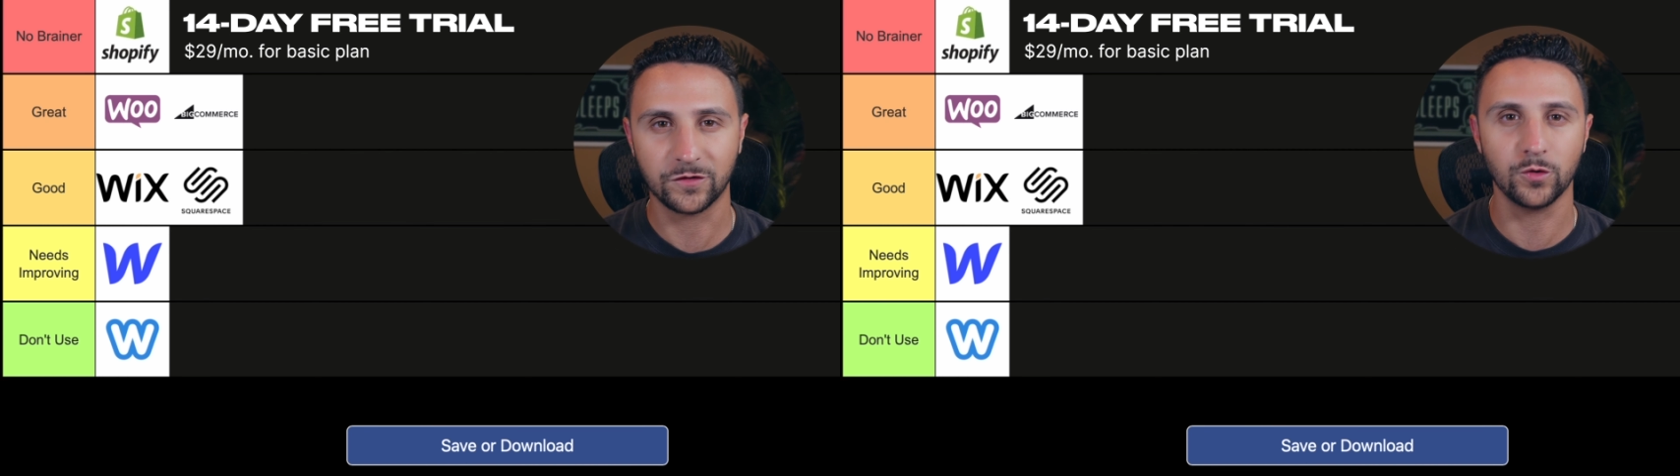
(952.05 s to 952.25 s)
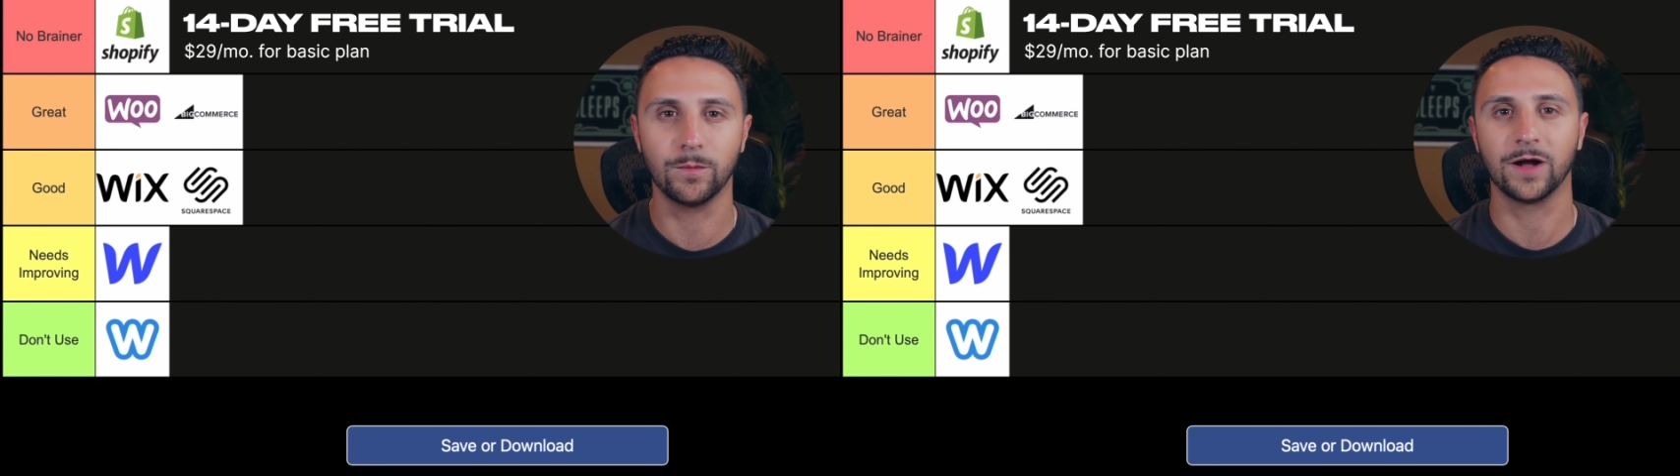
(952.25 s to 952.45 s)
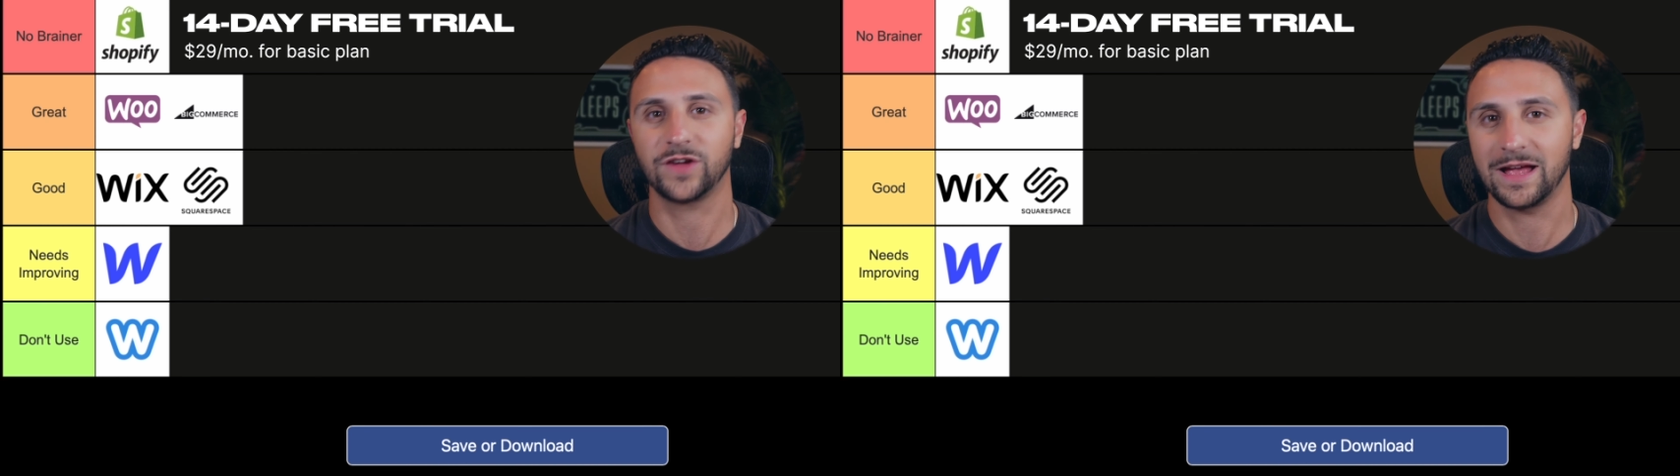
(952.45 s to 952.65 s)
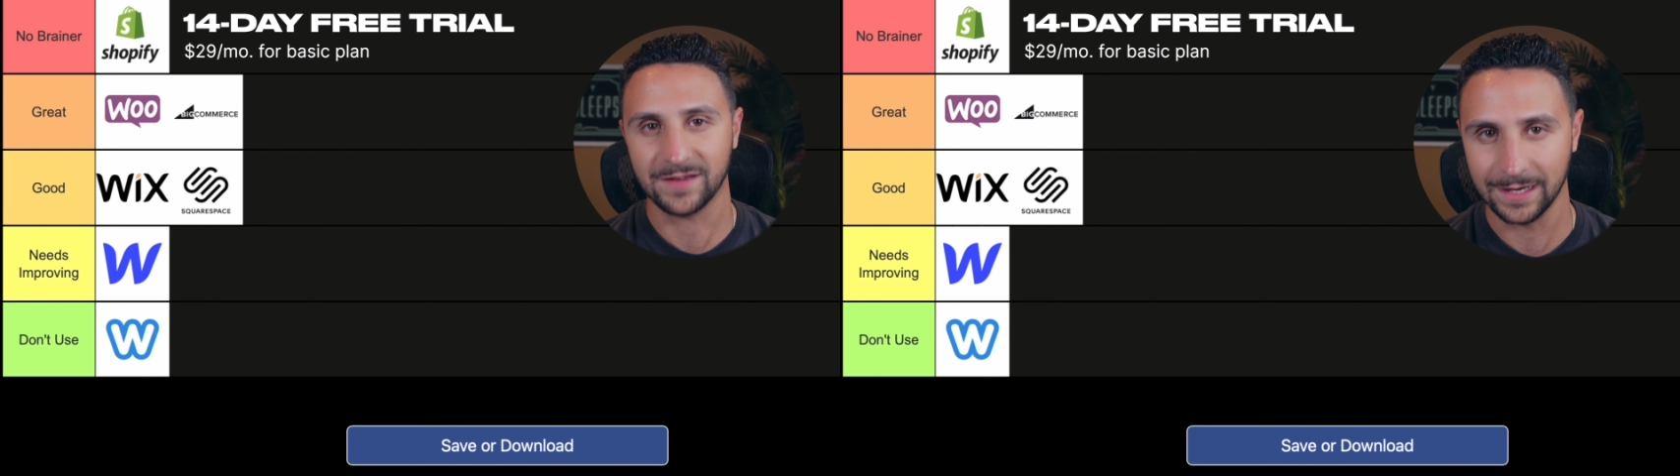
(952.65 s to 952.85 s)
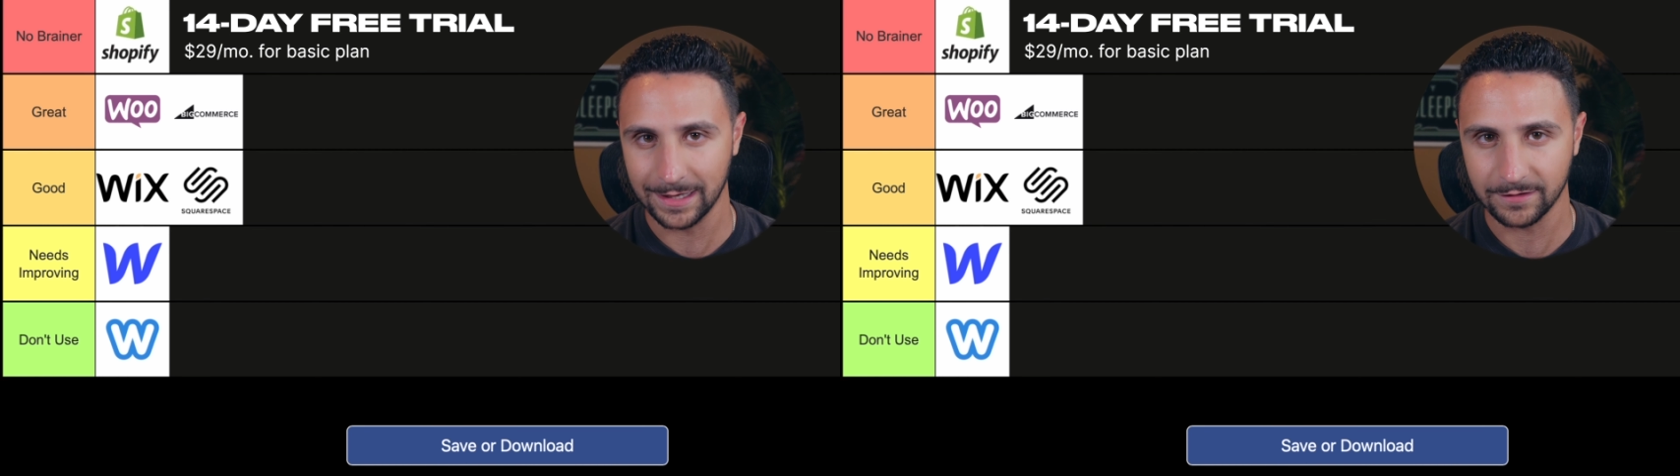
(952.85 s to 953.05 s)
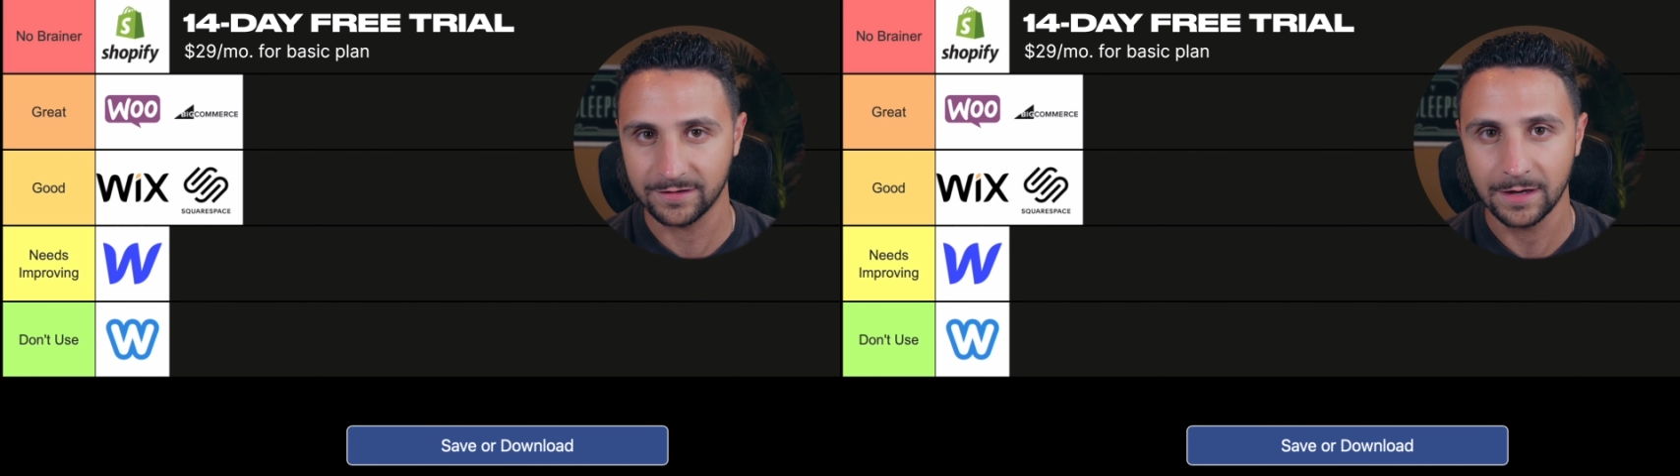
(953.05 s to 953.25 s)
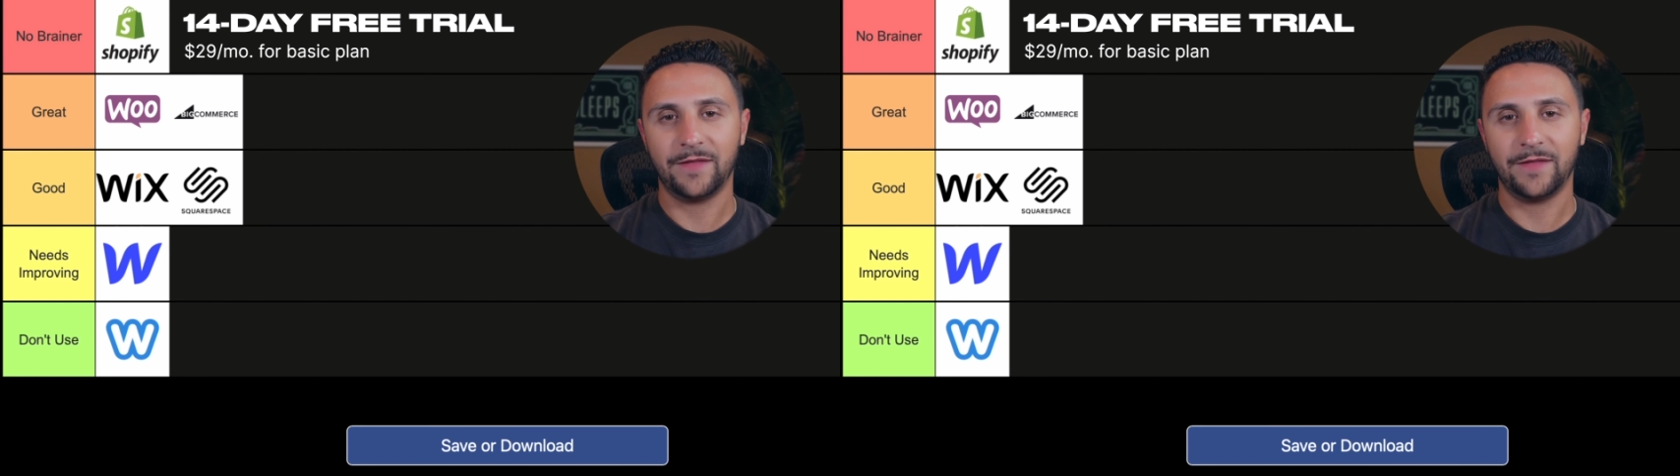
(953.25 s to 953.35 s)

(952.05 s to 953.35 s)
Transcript: too much as it is.